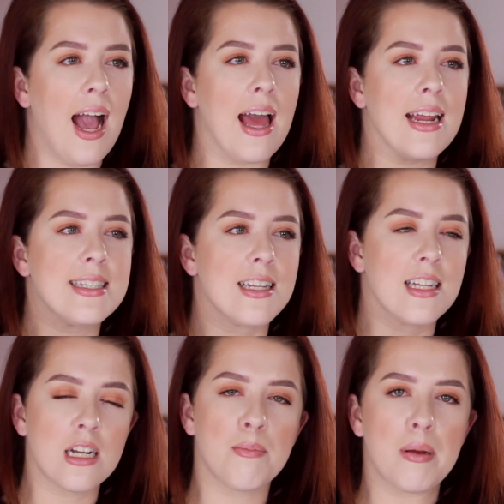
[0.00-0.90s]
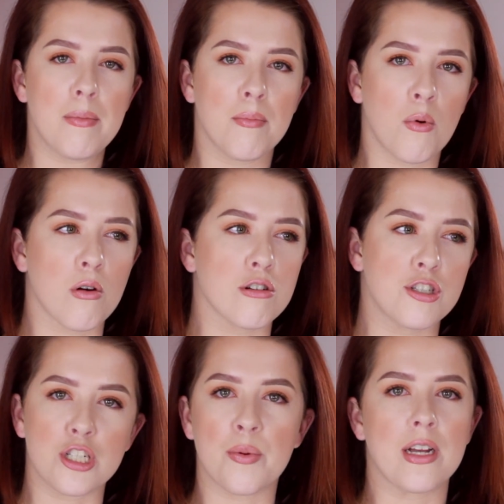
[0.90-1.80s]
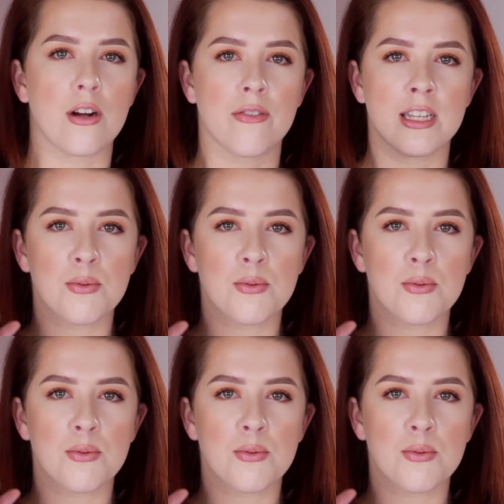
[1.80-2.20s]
and it's a little bit more dewier.